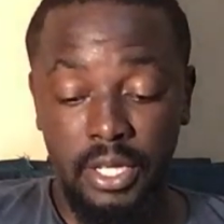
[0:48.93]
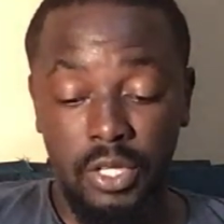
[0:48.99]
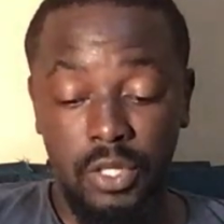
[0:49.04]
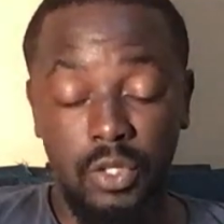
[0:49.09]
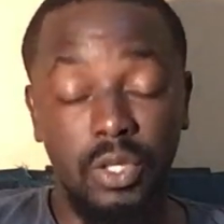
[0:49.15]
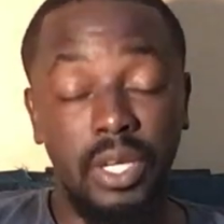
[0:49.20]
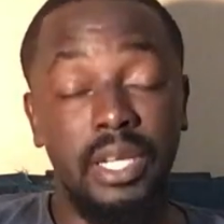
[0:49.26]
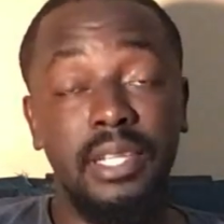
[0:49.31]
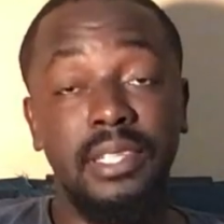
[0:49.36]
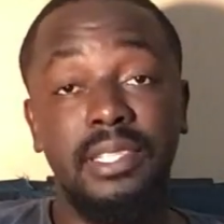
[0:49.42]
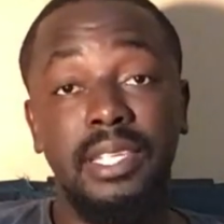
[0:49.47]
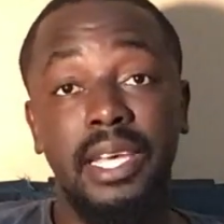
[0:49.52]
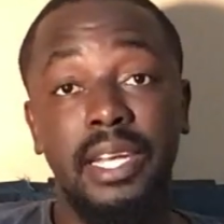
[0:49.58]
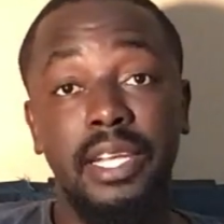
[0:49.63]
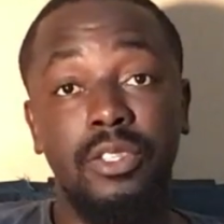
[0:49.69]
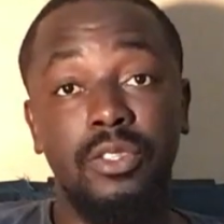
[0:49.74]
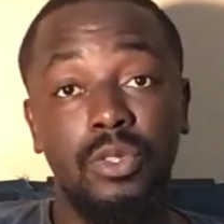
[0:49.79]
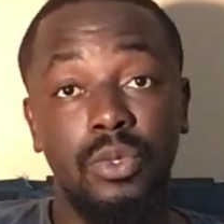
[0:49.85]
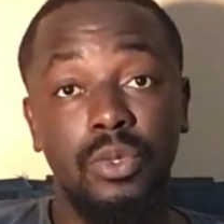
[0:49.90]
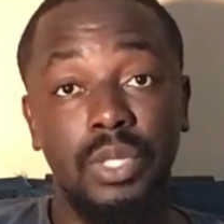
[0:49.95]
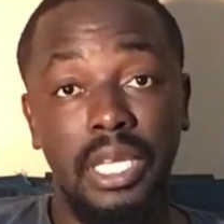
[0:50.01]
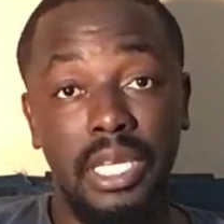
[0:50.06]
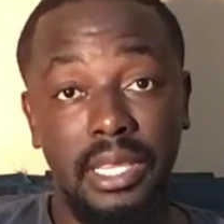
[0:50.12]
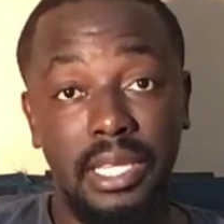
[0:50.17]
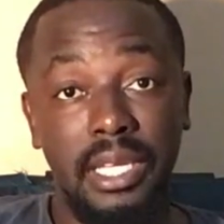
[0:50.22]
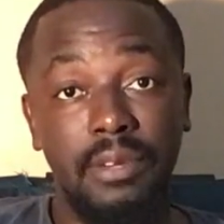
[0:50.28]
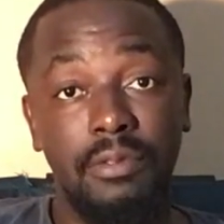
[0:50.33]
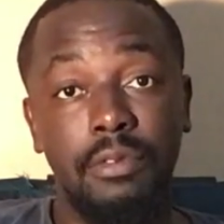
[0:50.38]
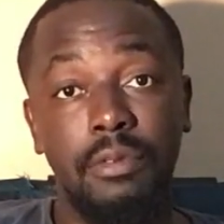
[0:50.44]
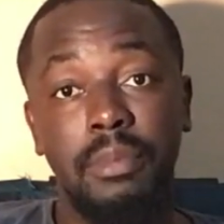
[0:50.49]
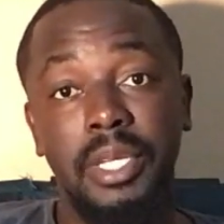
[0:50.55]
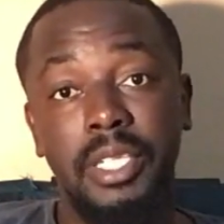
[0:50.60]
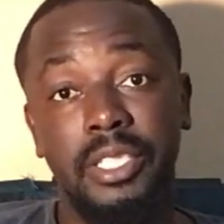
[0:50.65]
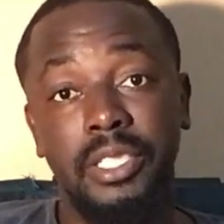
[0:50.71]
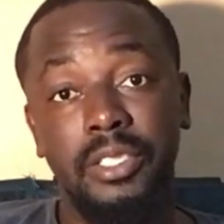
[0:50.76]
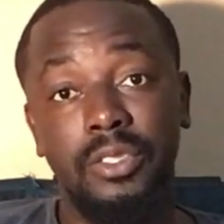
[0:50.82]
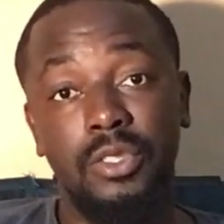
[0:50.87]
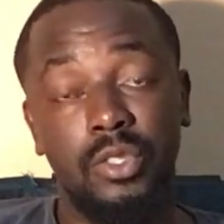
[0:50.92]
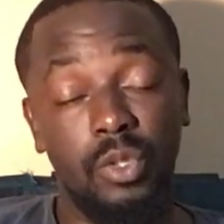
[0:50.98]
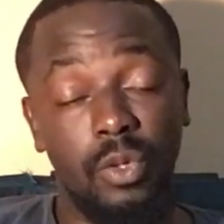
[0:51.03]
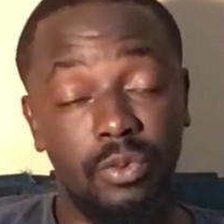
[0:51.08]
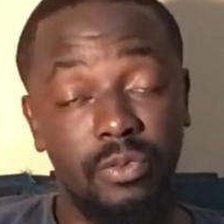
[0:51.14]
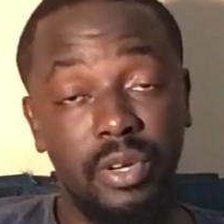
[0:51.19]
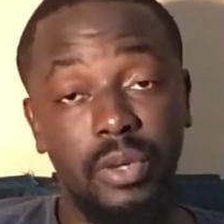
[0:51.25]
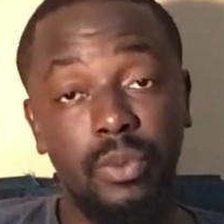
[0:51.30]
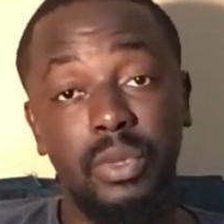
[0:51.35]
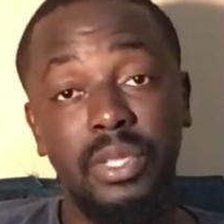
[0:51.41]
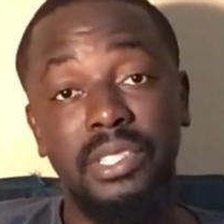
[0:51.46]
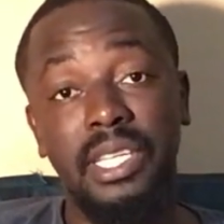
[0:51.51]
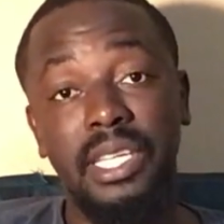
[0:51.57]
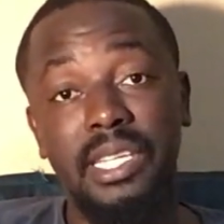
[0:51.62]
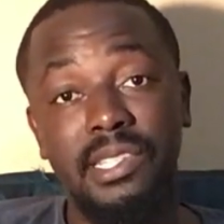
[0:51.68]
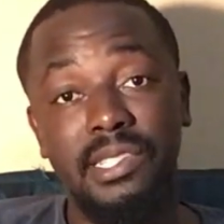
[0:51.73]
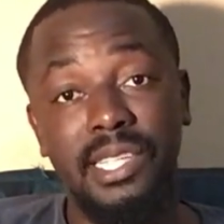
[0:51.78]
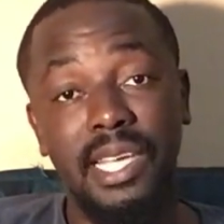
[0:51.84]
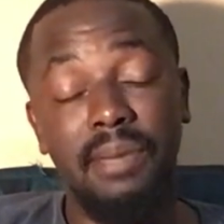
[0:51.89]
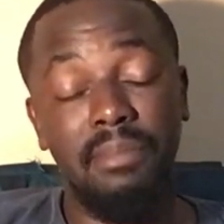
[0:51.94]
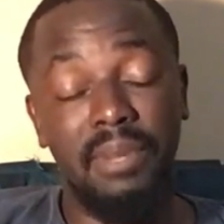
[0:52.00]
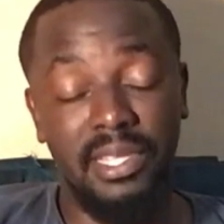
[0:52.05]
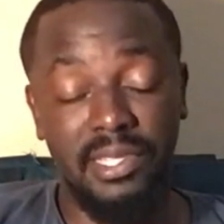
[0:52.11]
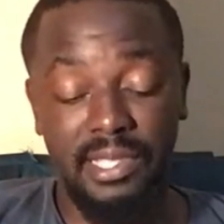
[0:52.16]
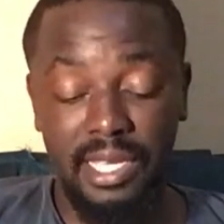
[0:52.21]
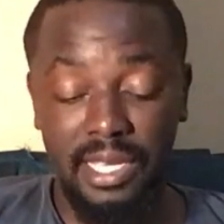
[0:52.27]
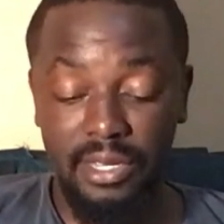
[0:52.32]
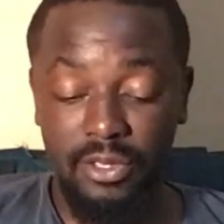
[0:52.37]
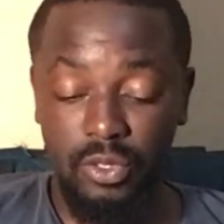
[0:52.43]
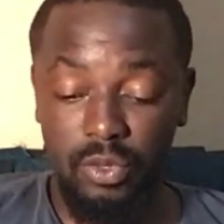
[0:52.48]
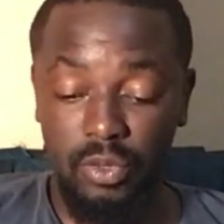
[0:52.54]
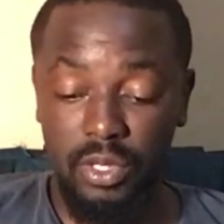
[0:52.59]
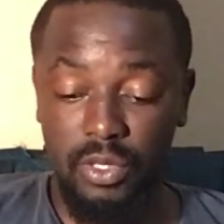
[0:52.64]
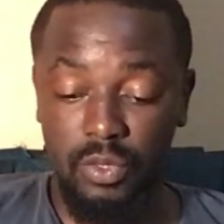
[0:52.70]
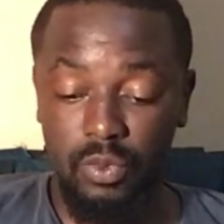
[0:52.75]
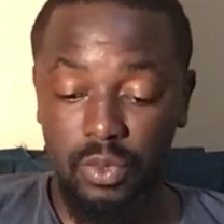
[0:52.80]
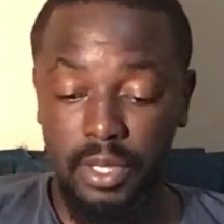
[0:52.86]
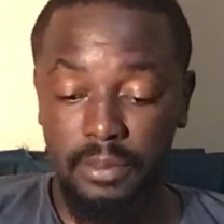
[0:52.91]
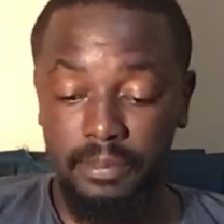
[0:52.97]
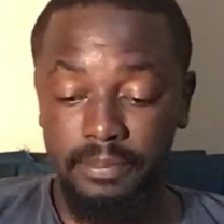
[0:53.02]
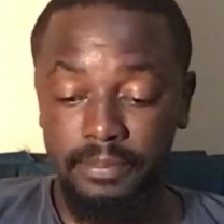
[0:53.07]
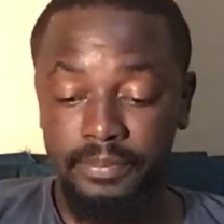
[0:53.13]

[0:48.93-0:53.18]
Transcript: So I decided to get the information. So without wasting any time, let's get into this one.